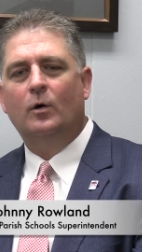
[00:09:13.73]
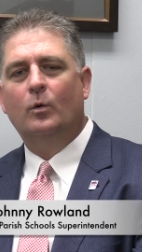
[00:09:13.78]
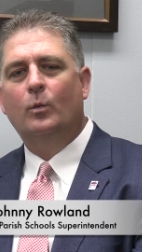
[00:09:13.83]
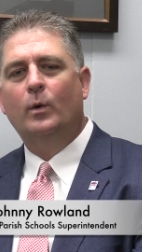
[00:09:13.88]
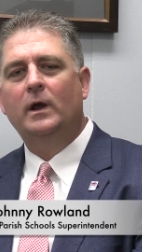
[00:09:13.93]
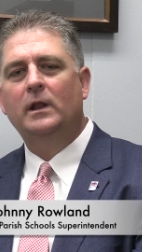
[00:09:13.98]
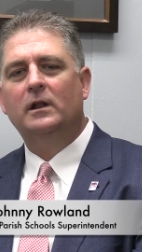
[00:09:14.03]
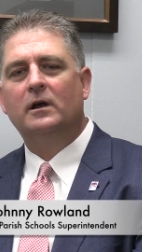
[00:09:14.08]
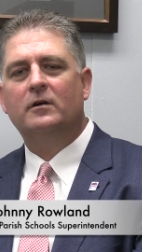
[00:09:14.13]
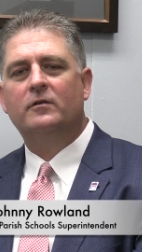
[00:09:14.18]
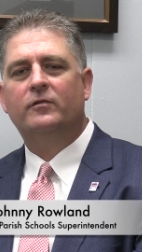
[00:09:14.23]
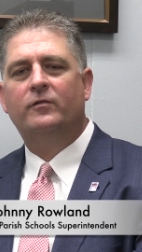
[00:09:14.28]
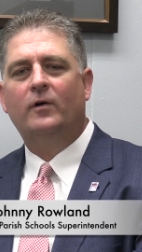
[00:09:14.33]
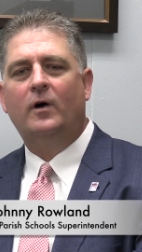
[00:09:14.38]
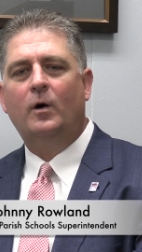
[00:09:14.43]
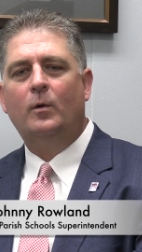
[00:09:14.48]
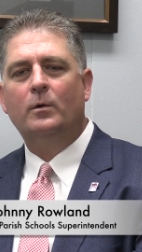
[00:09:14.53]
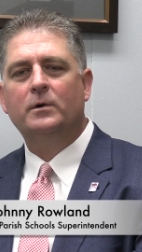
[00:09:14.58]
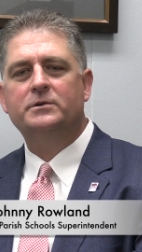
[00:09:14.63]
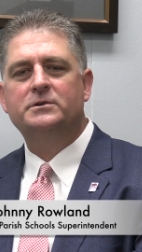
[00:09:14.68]
We look
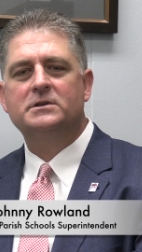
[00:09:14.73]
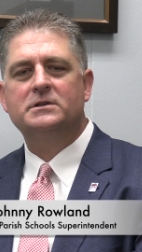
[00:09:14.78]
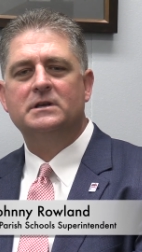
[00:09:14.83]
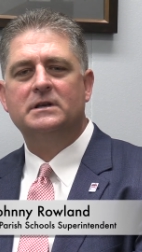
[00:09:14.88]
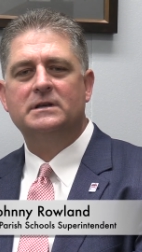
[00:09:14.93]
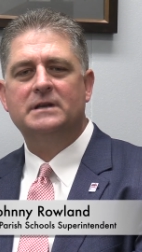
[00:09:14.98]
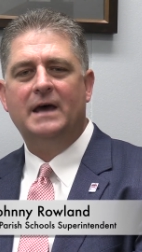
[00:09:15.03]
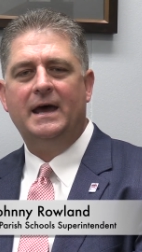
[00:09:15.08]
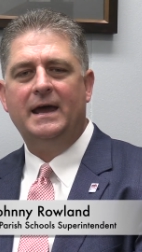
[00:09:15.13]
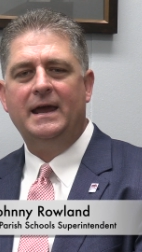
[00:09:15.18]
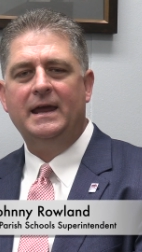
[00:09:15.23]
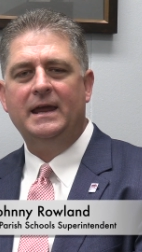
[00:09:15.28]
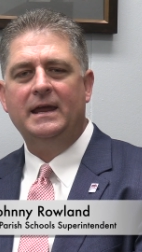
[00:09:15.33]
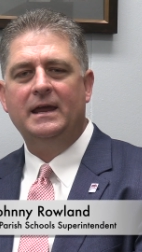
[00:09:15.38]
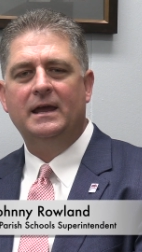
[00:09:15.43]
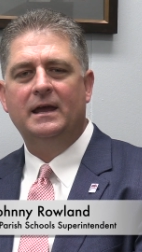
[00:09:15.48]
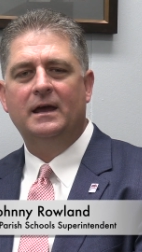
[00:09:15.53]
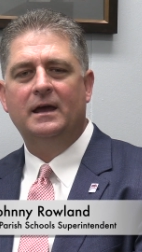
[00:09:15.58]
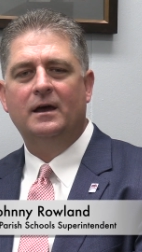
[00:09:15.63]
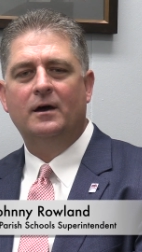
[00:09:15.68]
forward to the day
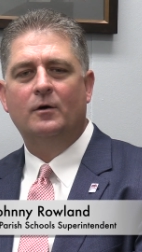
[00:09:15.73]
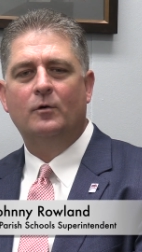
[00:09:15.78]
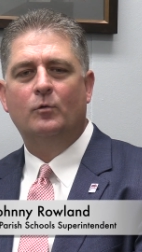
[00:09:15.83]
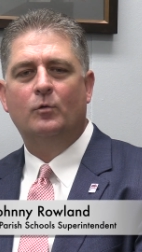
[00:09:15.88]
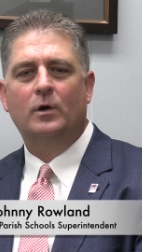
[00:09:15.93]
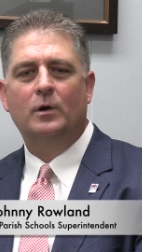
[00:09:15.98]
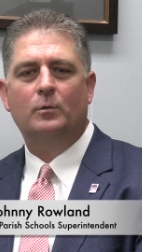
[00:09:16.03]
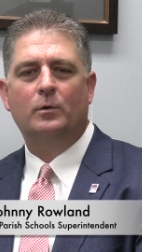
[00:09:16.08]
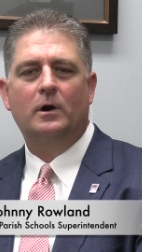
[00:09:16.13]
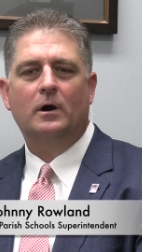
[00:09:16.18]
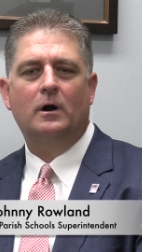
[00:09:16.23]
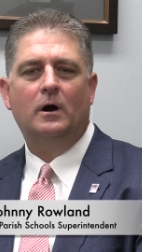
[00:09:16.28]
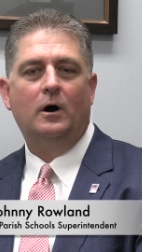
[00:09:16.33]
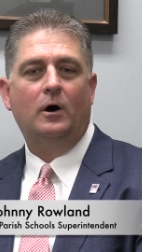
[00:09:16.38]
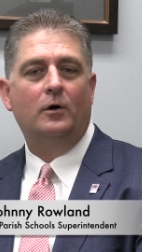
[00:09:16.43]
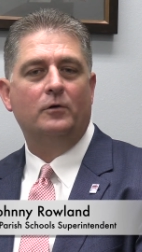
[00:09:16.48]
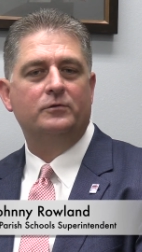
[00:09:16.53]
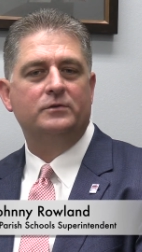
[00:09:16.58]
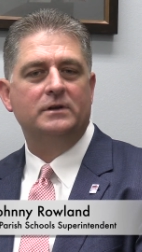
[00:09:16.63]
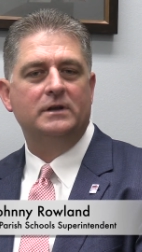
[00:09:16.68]
when we are
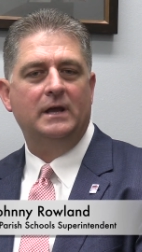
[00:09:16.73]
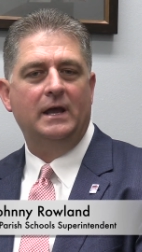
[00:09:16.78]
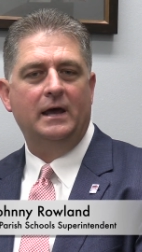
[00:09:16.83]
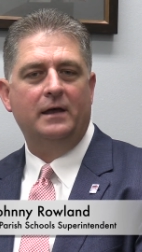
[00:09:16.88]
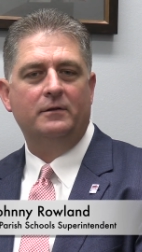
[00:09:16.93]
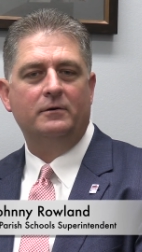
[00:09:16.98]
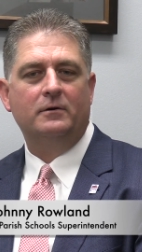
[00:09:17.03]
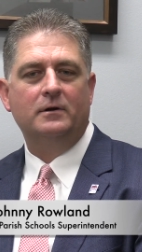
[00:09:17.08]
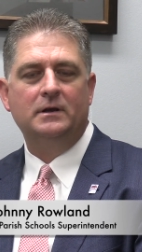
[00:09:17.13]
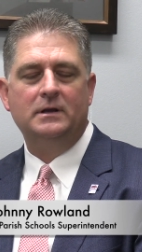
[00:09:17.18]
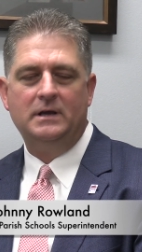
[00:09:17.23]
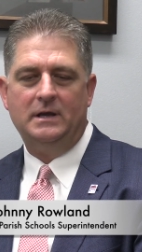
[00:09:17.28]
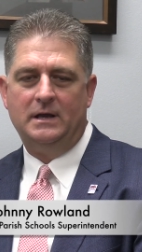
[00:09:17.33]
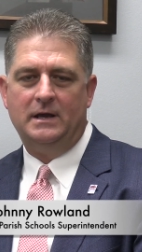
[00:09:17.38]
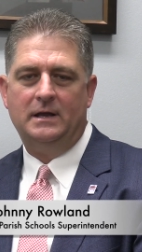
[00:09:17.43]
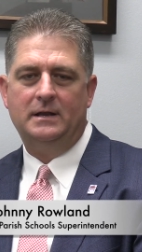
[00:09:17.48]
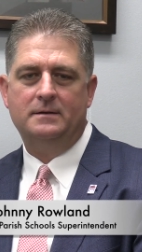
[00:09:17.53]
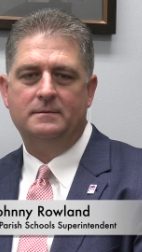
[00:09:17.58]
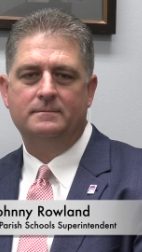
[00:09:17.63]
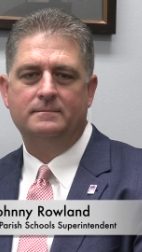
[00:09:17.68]
all together
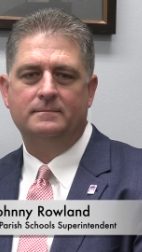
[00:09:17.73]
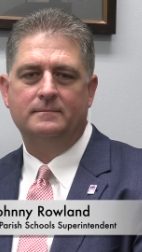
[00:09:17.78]
again,